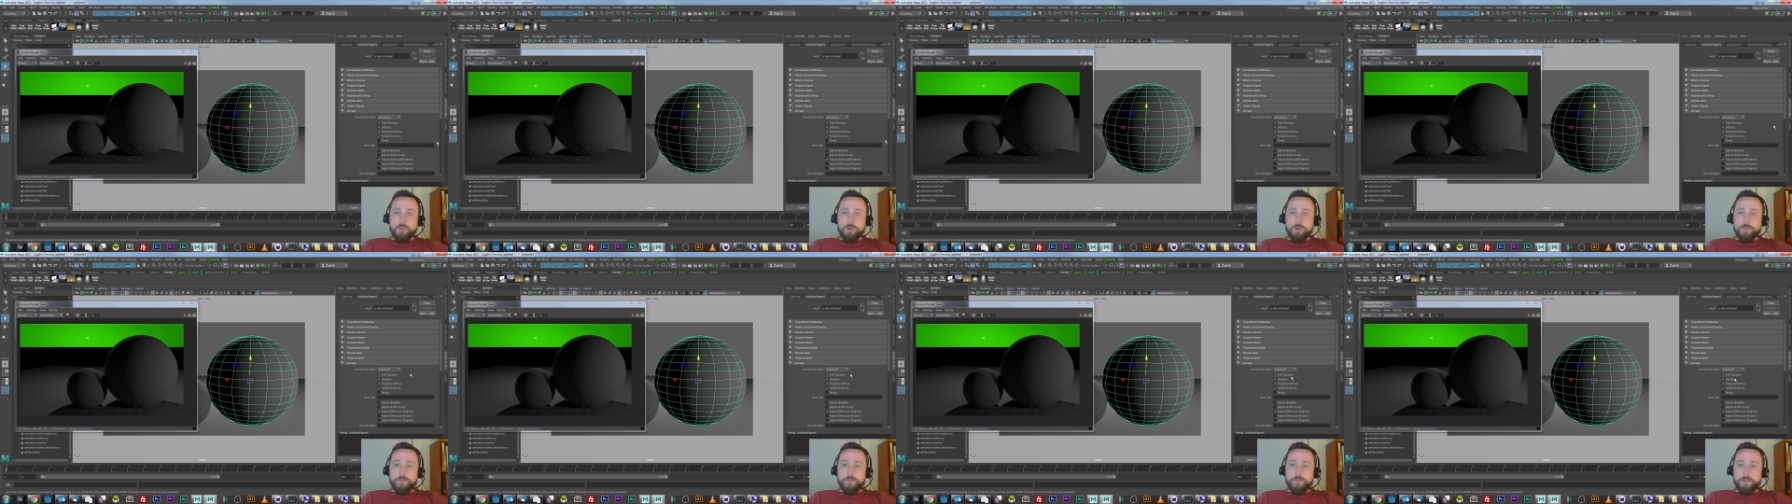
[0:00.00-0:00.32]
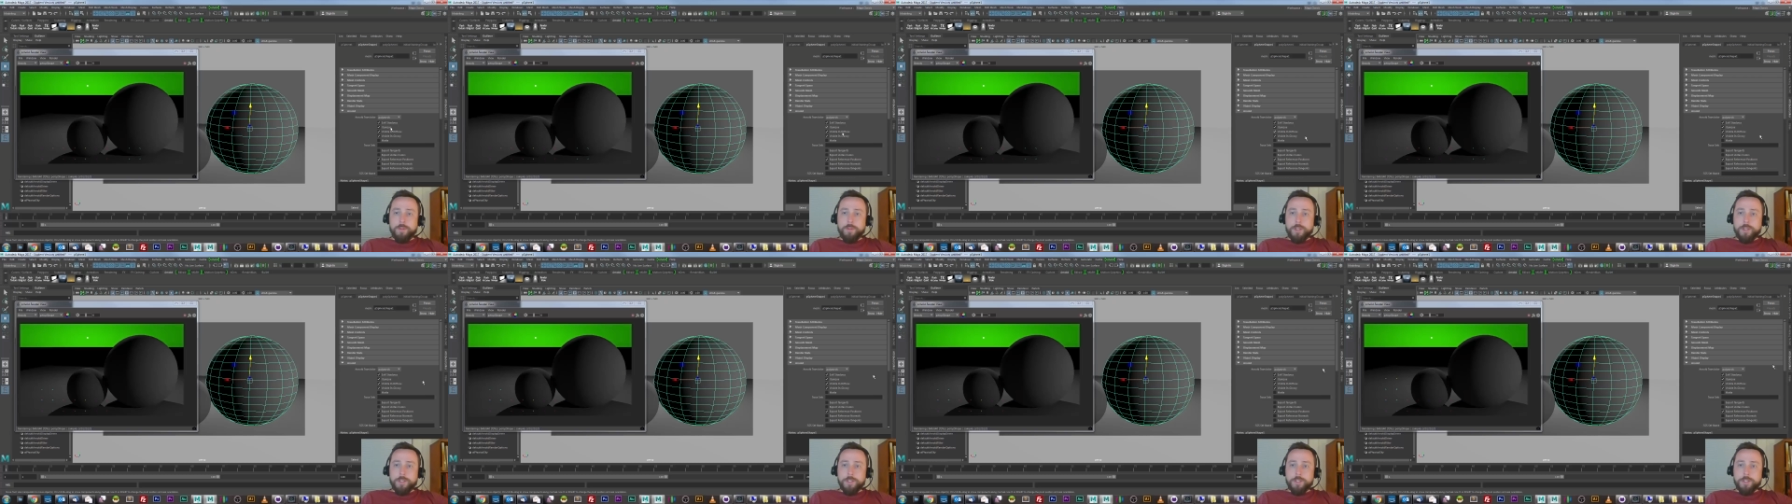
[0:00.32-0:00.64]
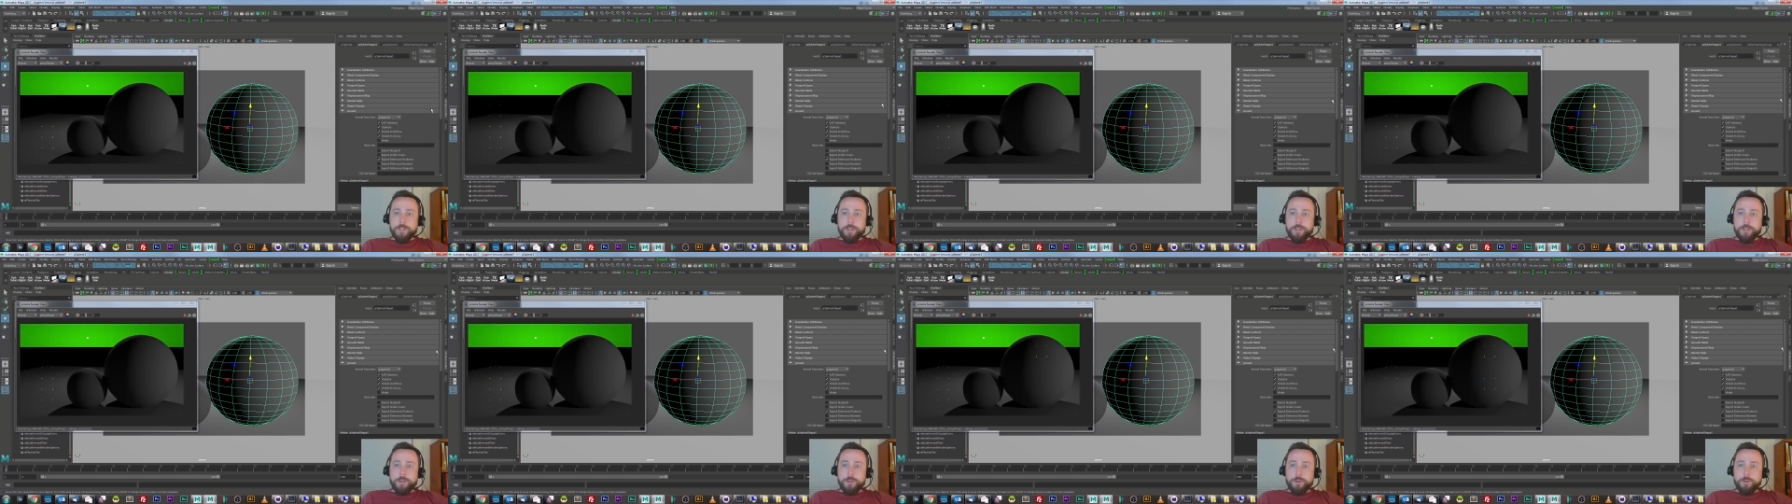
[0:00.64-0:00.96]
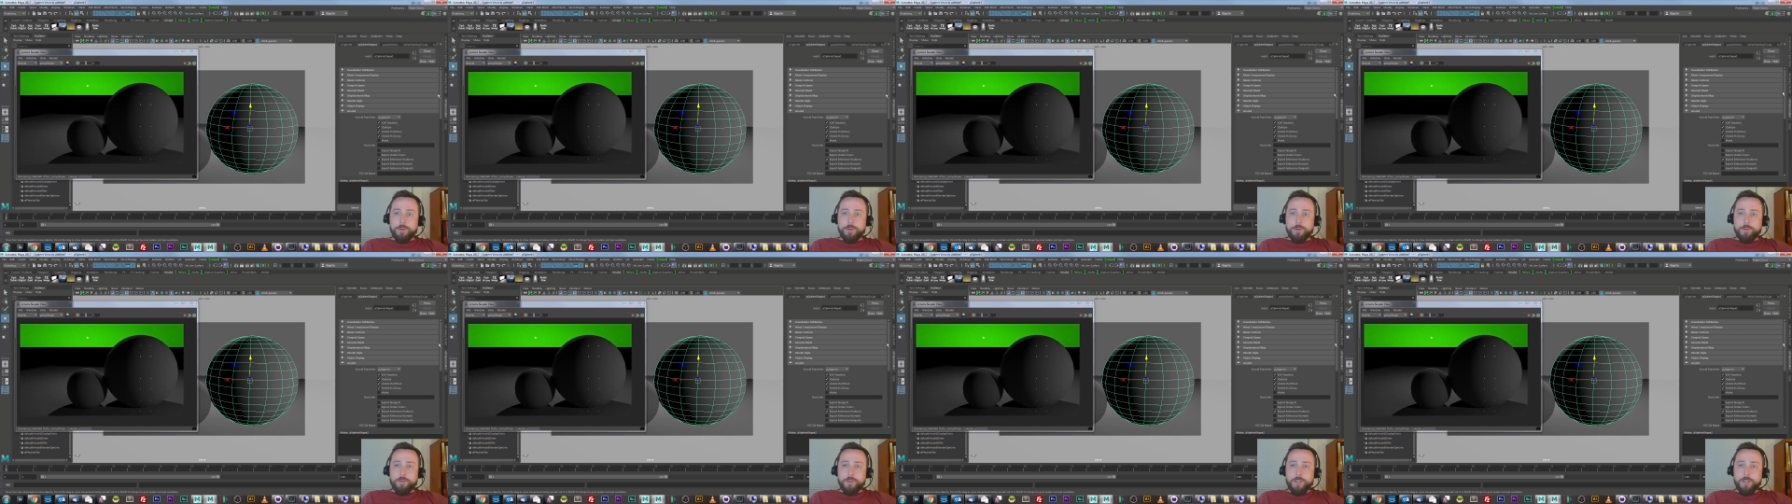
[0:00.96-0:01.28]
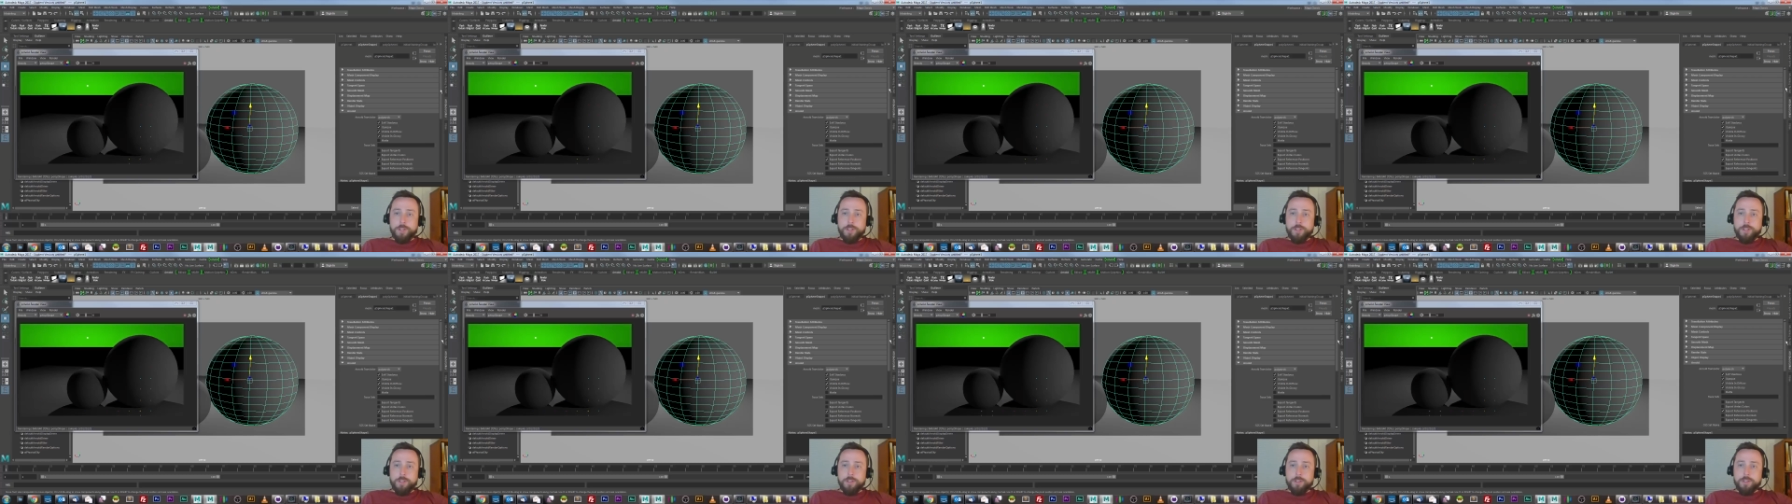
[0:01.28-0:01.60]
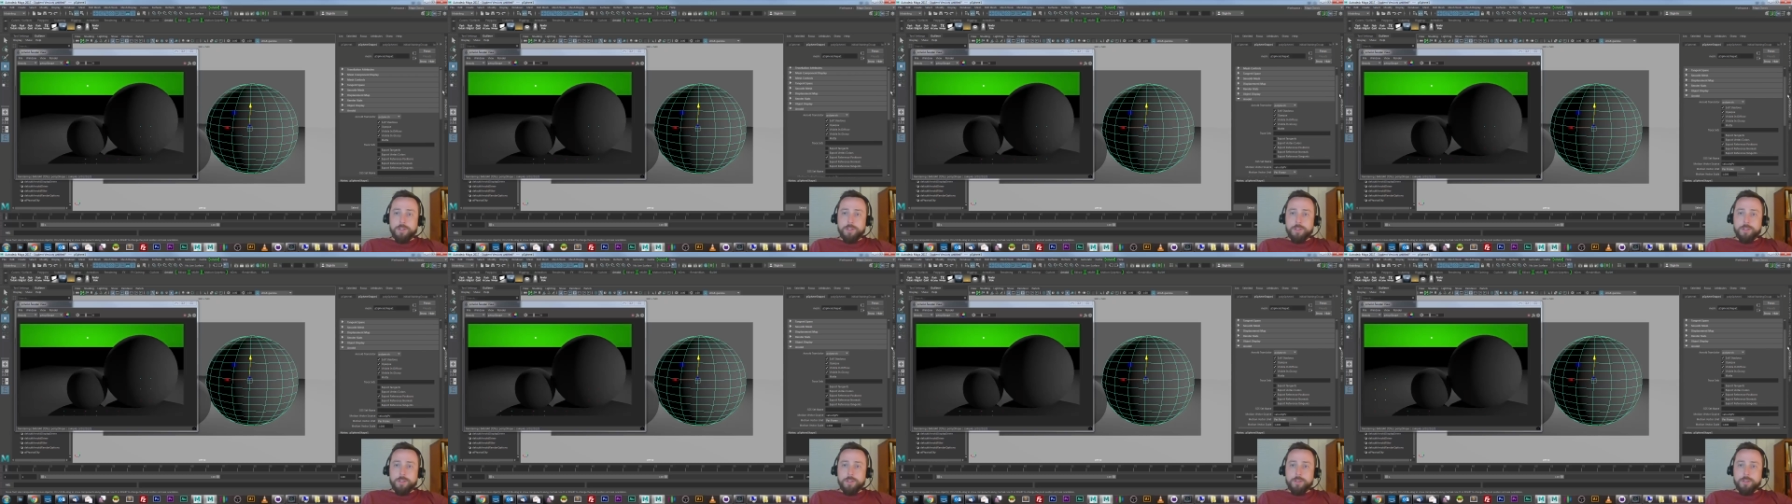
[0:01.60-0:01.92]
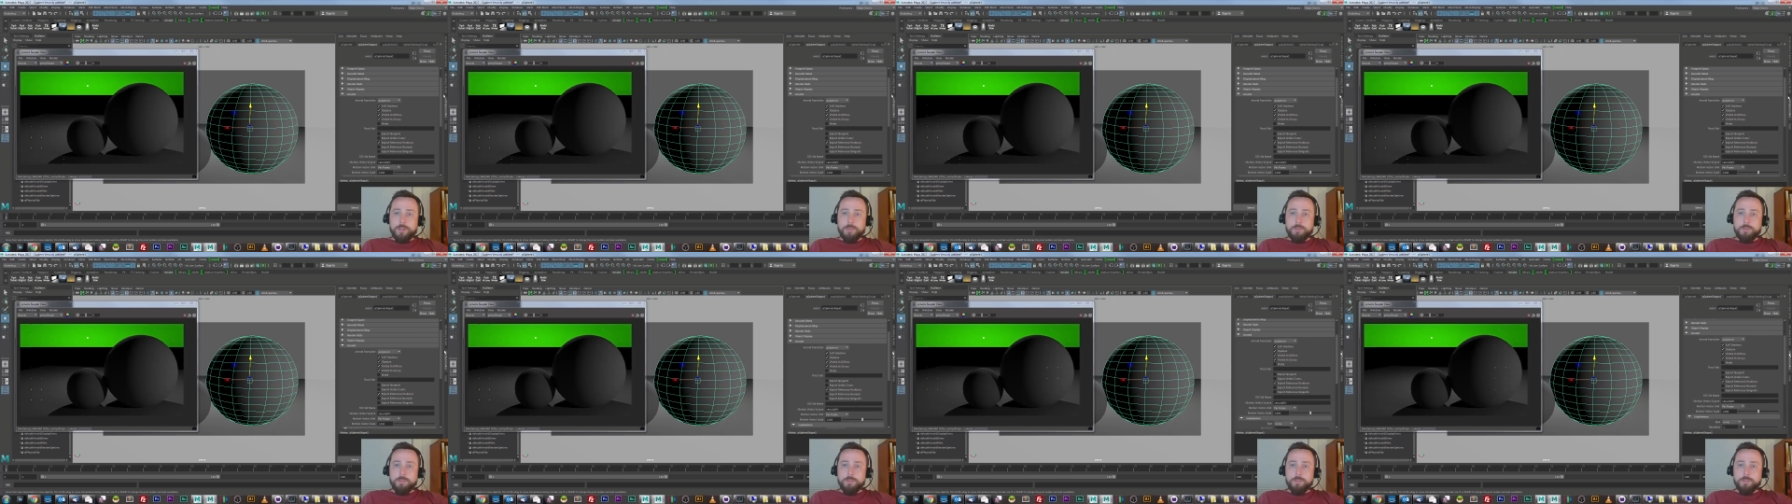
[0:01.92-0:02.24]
One of the things it can do is